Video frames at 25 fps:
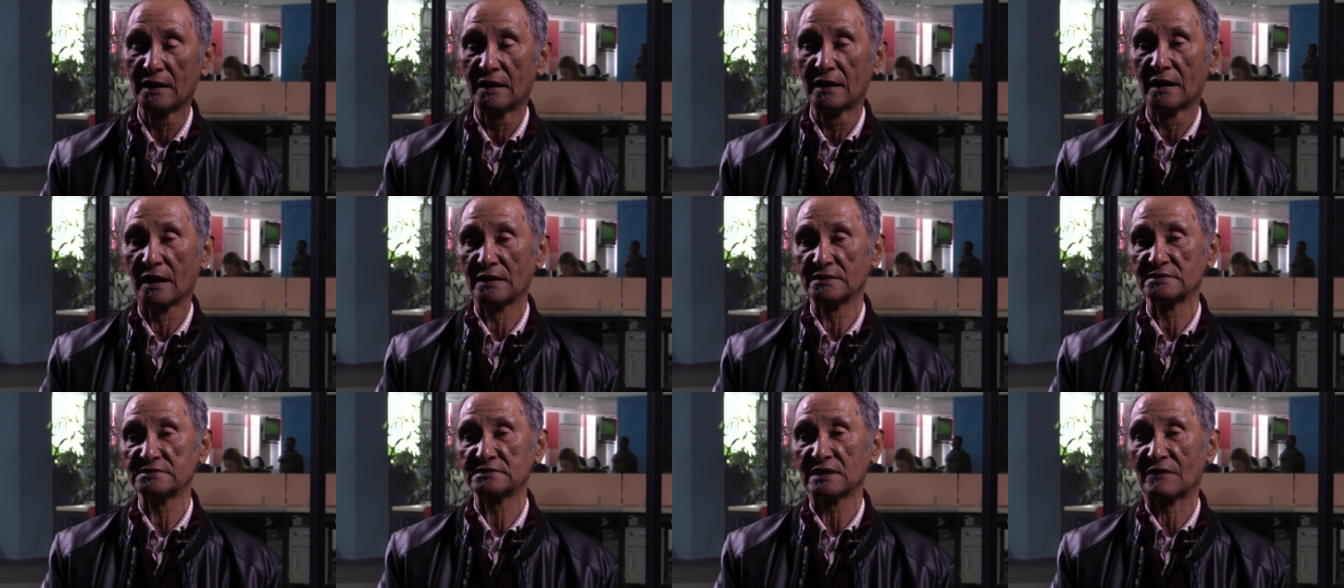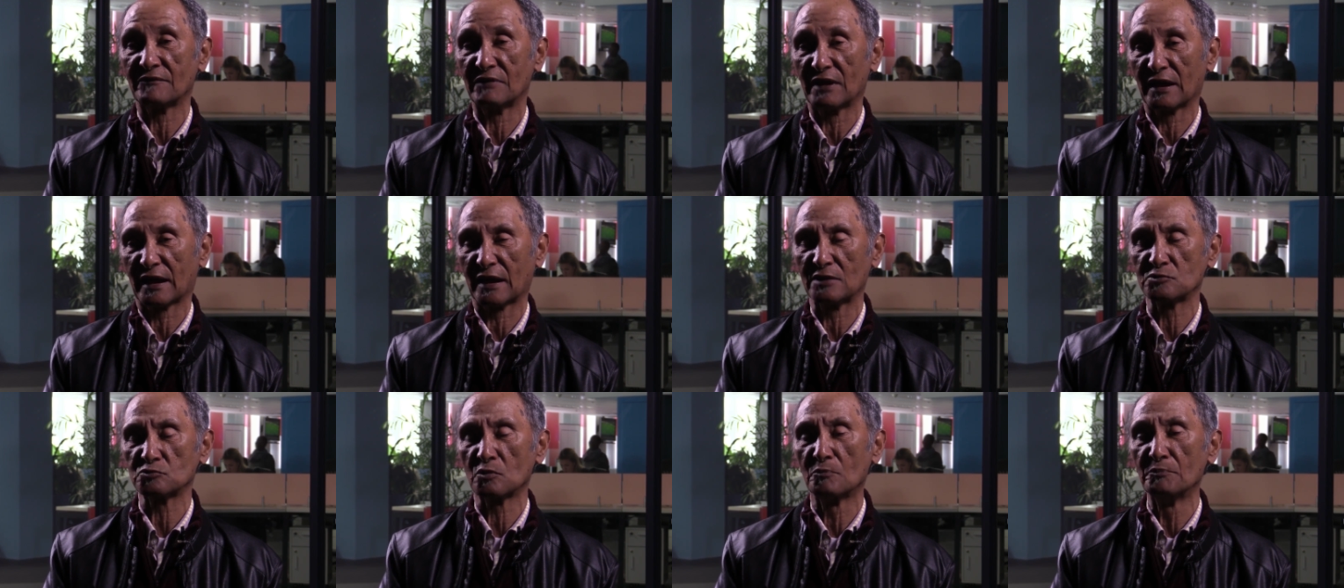and stuff like
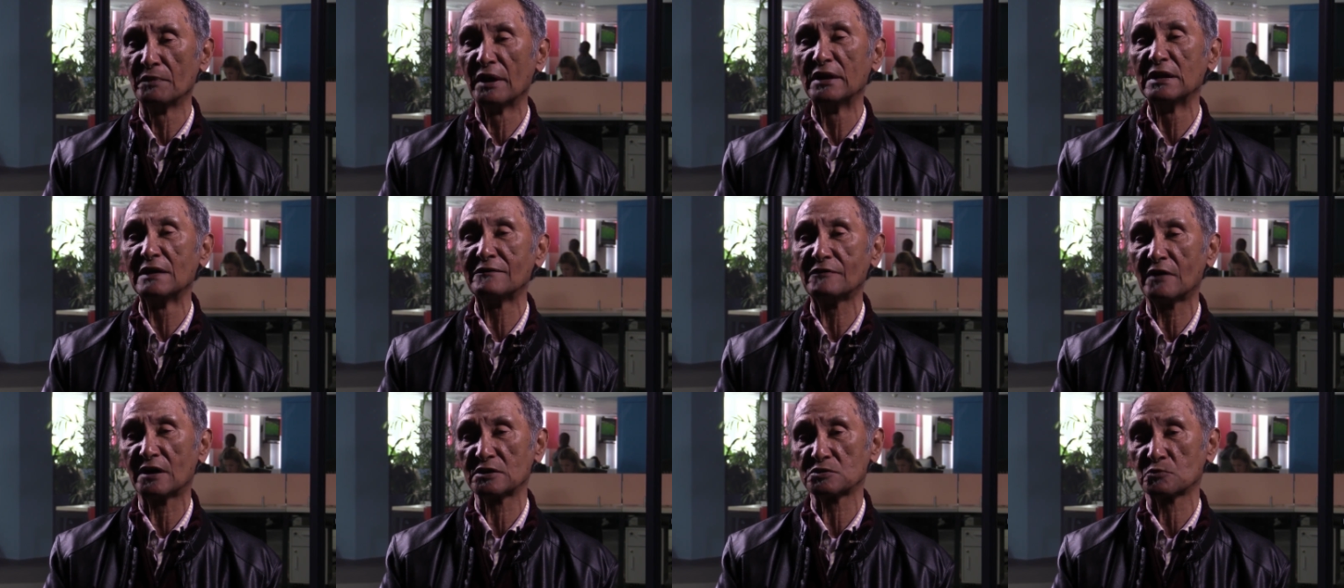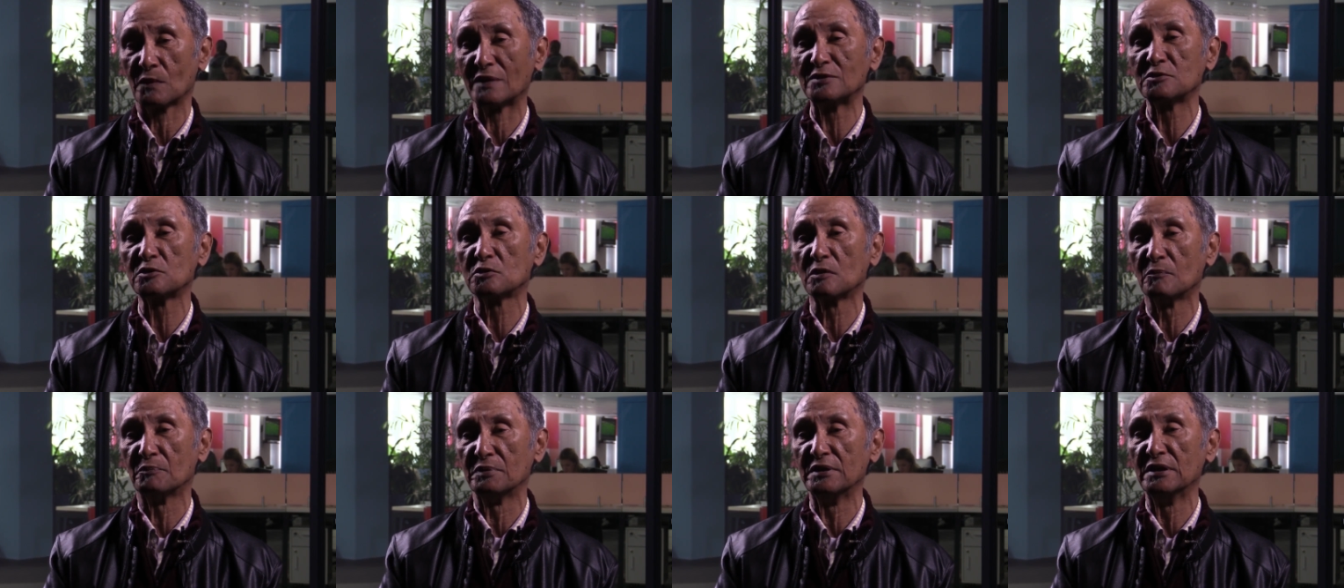that. So many of us wanted
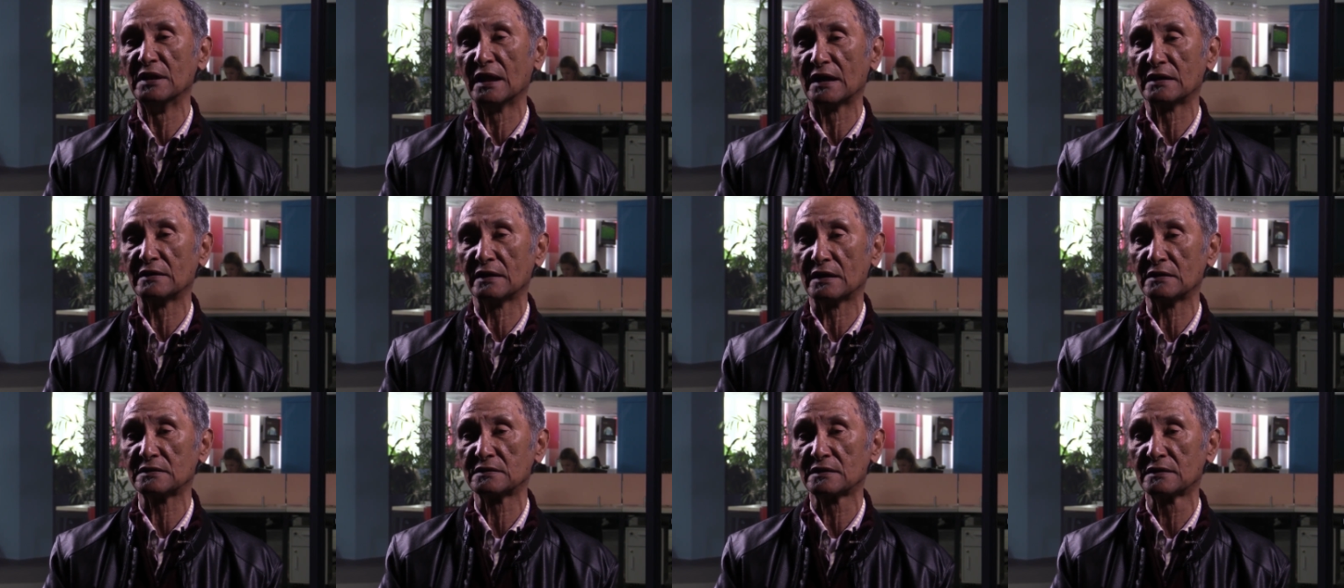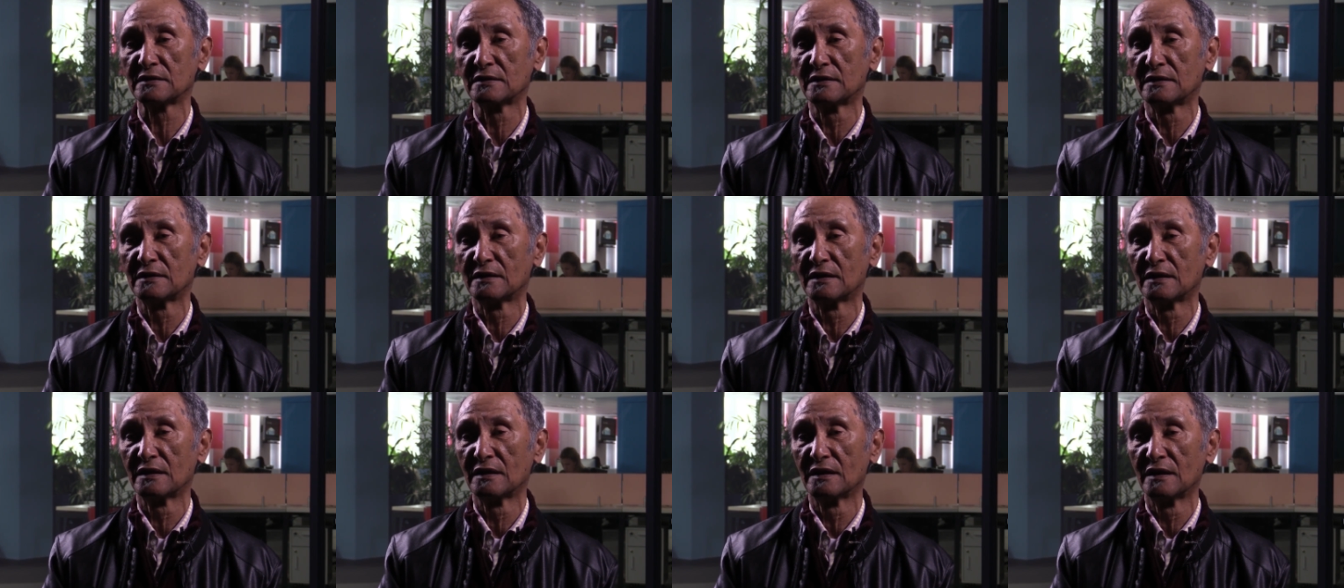to be like that.
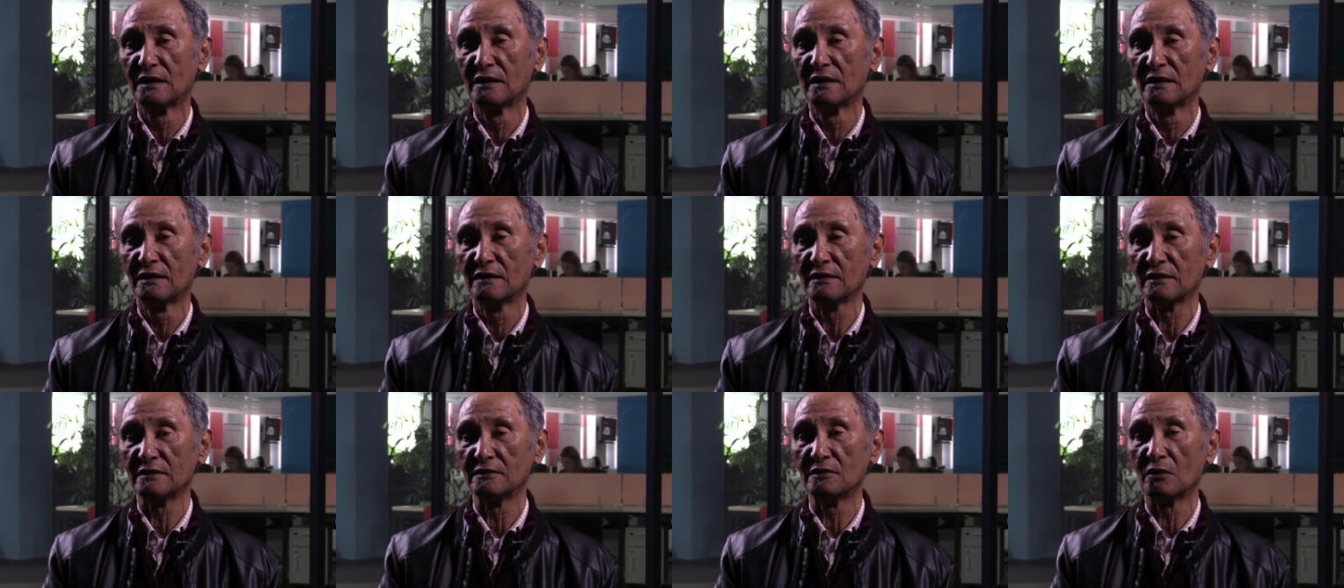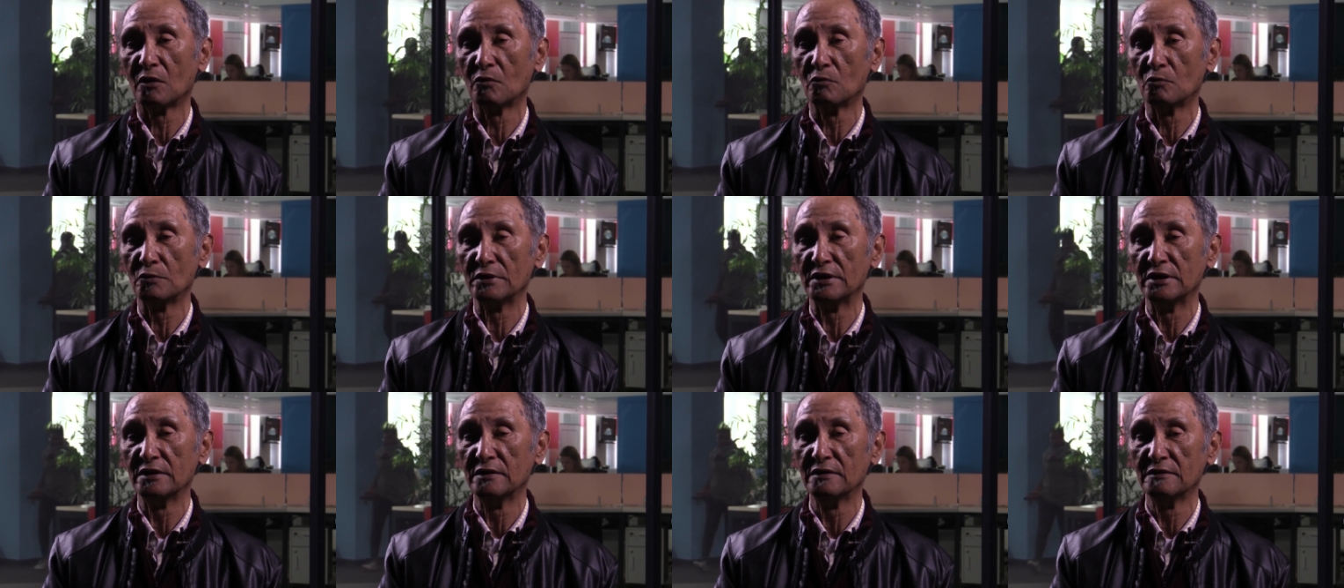You know,
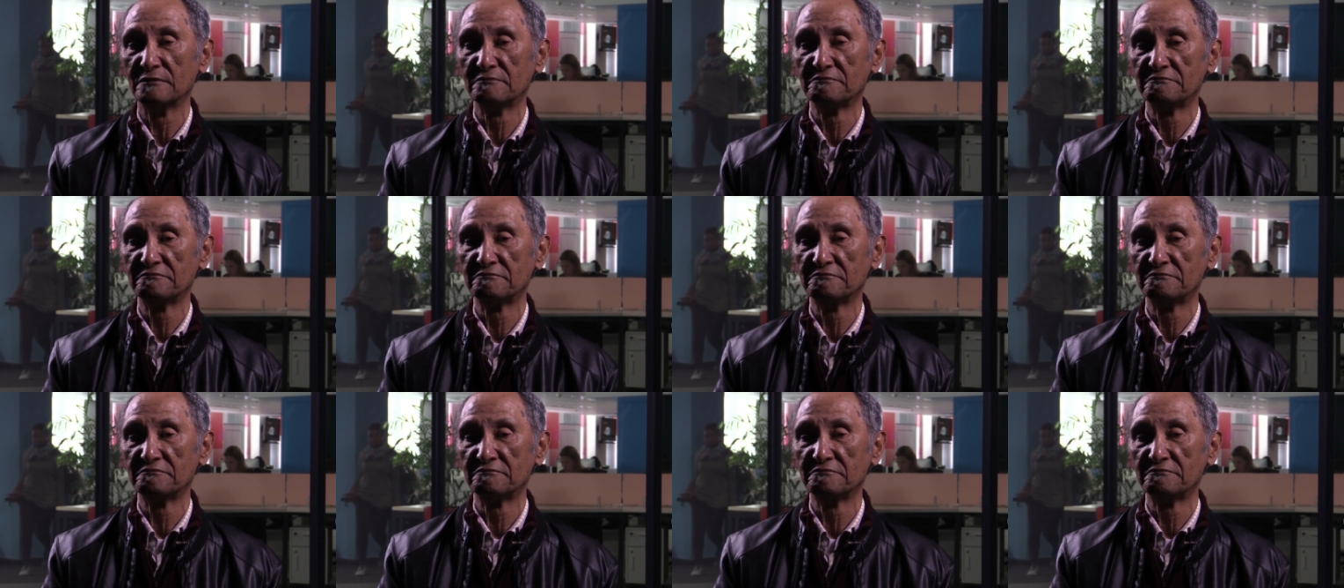we